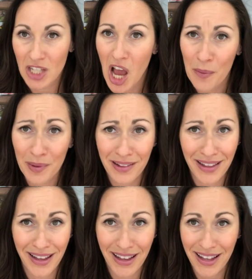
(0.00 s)

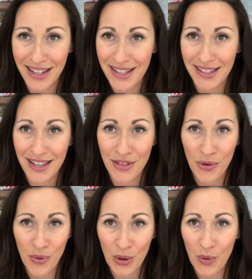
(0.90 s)
Topically, it is the
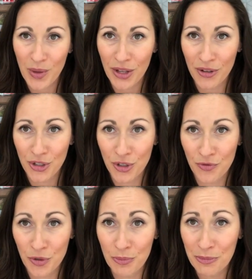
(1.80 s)
oil we go to
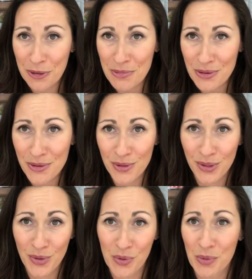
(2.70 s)
for
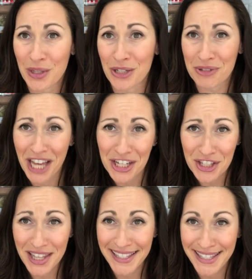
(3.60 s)
boo-boos or when you touch
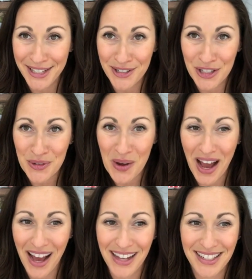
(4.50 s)
things that are too
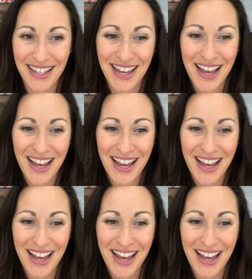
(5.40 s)
hot.